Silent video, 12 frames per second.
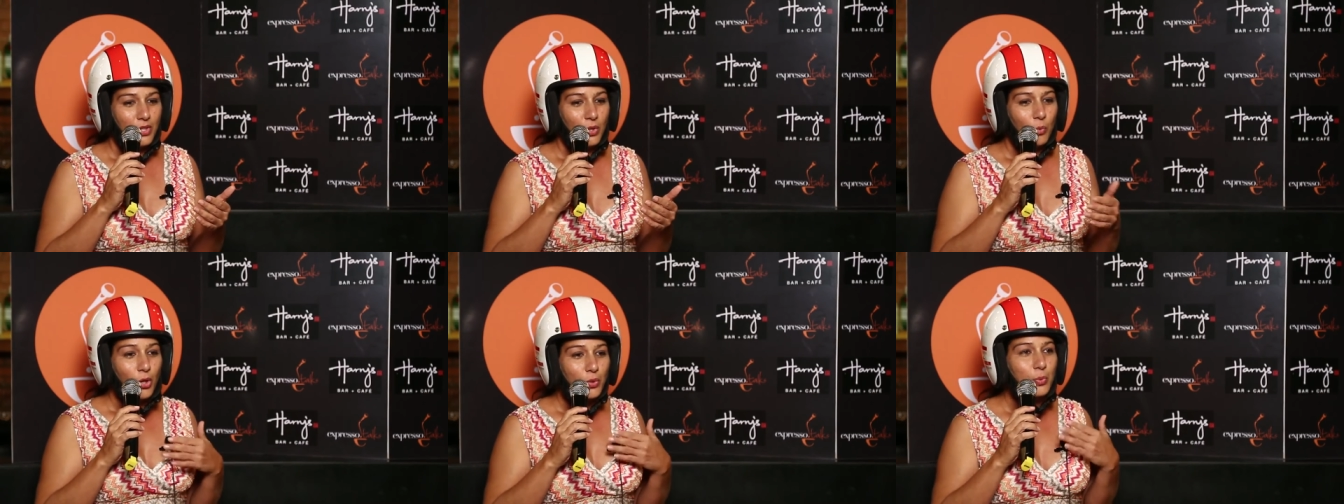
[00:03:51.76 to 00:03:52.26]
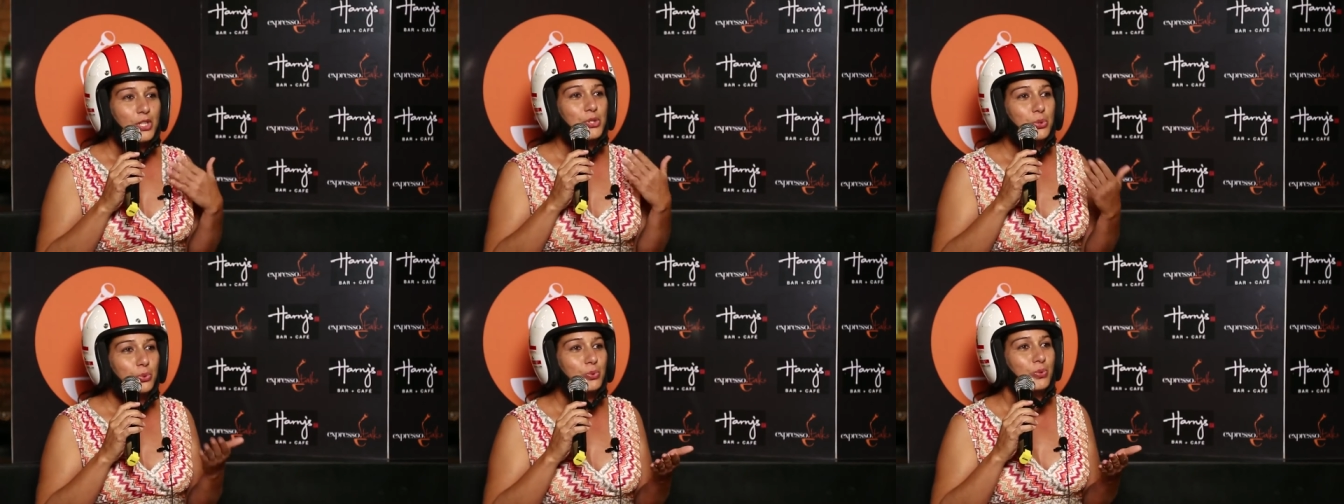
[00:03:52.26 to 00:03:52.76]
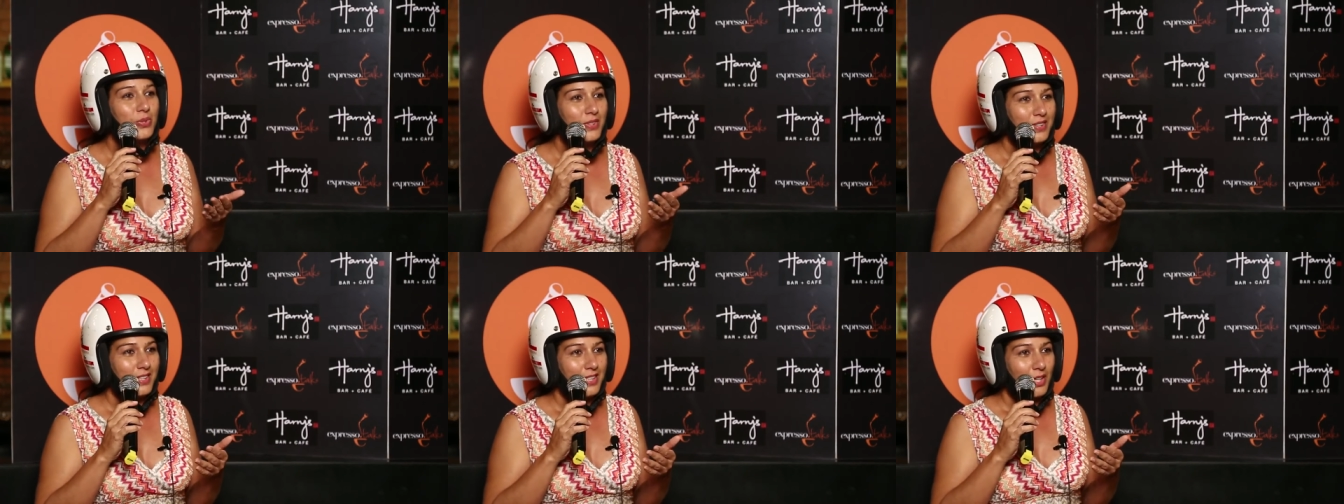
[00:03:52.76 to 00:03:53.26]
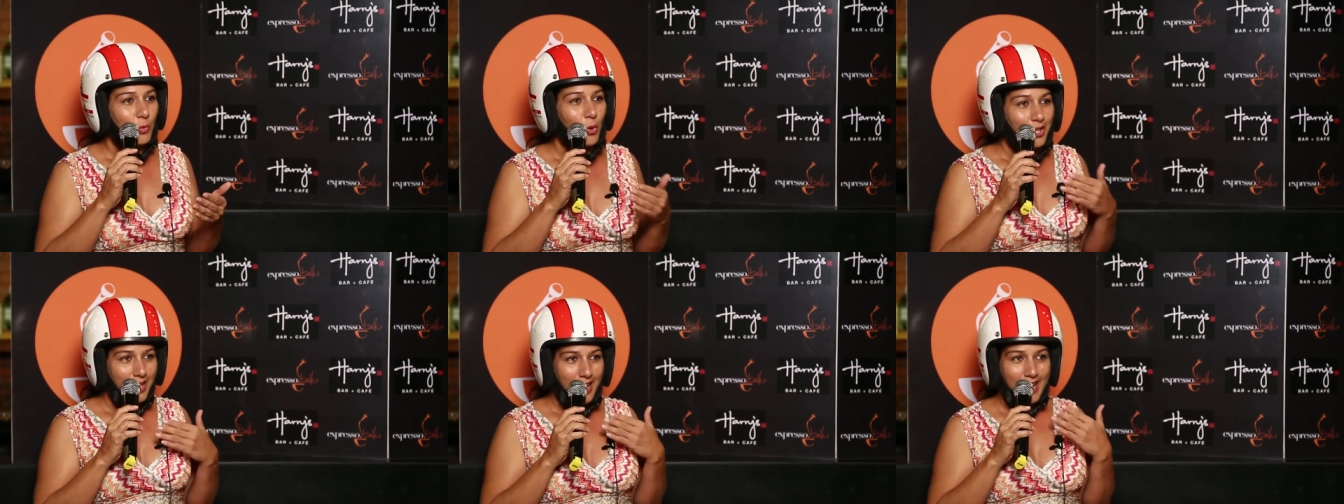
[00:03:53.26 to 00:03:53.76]
what we do,
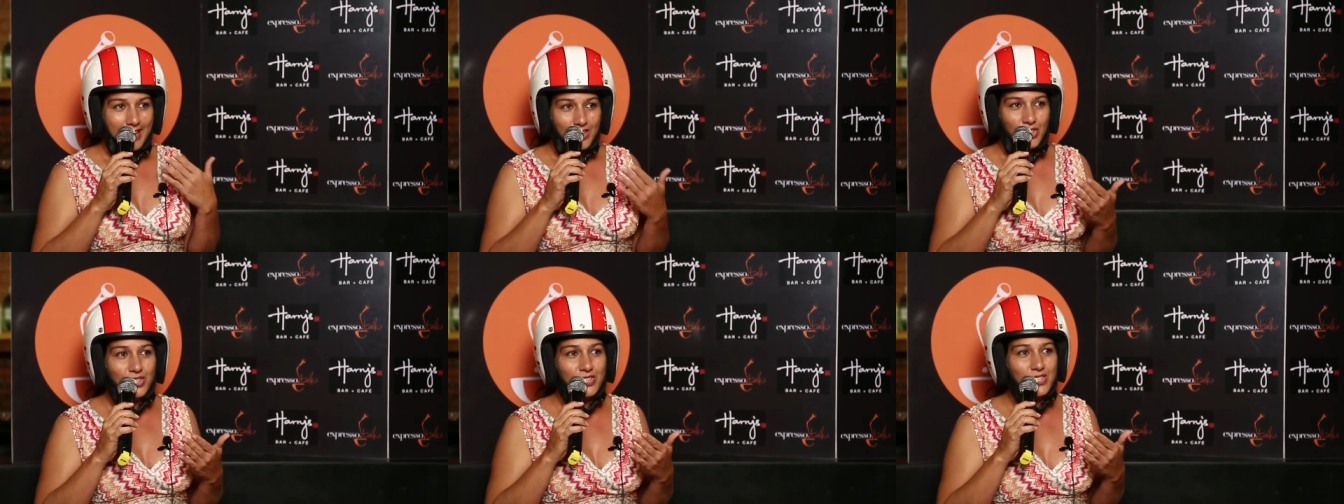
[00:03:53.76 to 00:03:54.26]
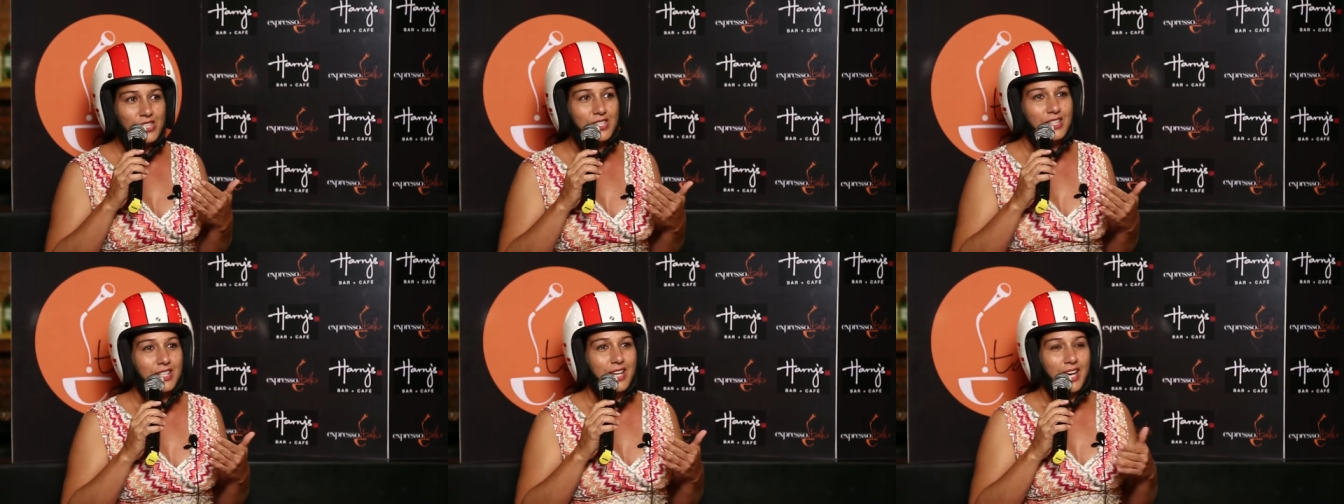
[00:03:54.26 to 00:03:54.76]
what our actions,